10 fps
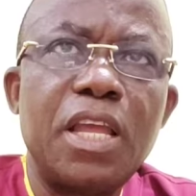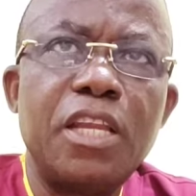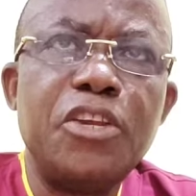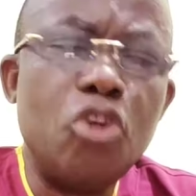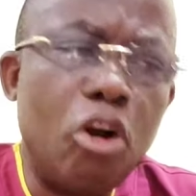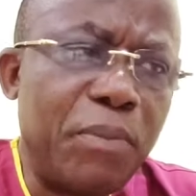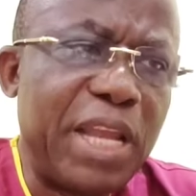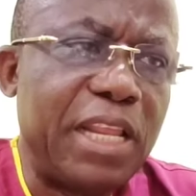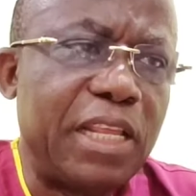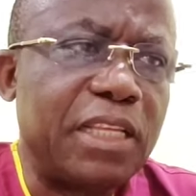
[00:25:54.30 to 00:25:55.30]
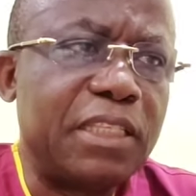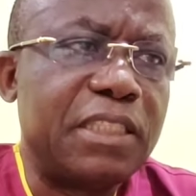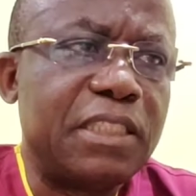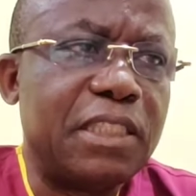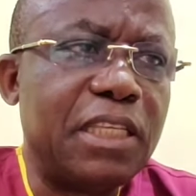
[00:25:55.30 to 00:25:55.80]
Normally,
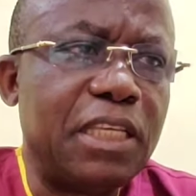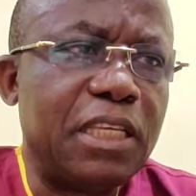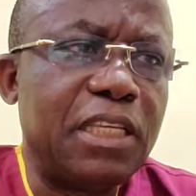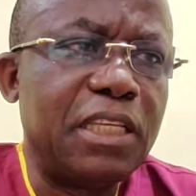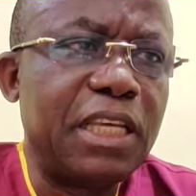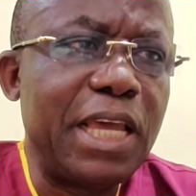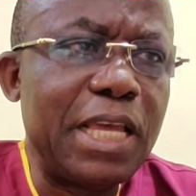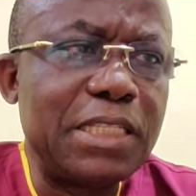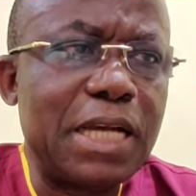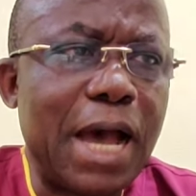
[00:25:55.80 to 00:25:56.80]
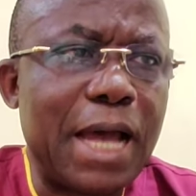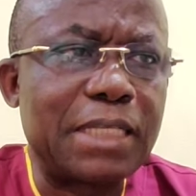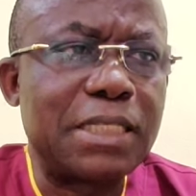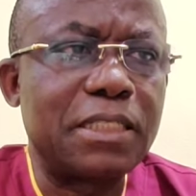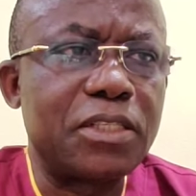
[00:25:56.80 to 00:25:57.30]
the age at